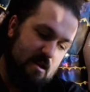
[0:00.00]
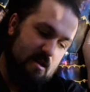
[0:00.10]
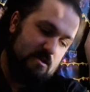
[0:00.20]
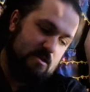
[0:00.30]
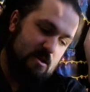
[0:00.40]

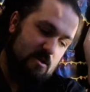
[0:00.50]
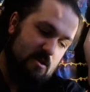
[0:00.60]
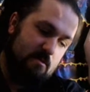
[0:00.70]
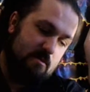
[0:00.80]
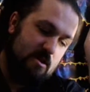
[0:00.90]
So
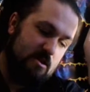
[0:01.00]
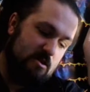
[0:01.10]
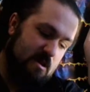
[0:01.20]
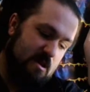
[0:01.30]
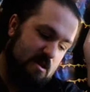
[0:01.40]
I'm going to
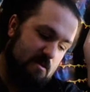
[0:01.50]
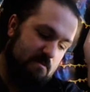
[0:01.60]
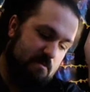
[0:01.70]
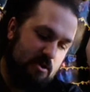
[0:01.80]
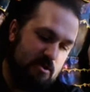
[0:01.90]
be
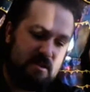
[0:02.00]
posting